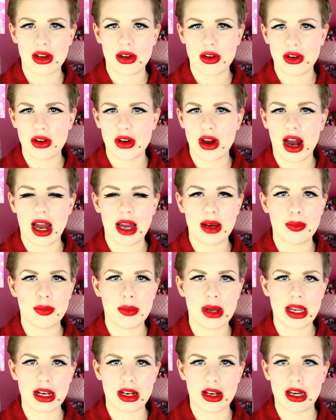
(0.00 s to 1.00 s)
who I'd
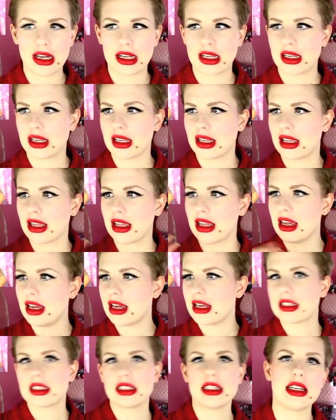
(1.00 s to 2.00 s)
met like
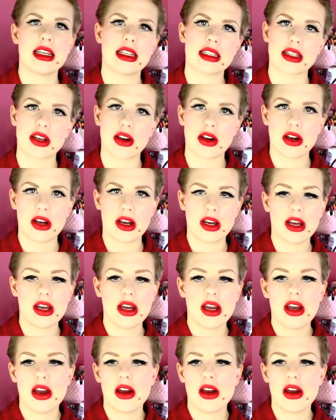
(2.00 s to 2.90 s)
years and years ago,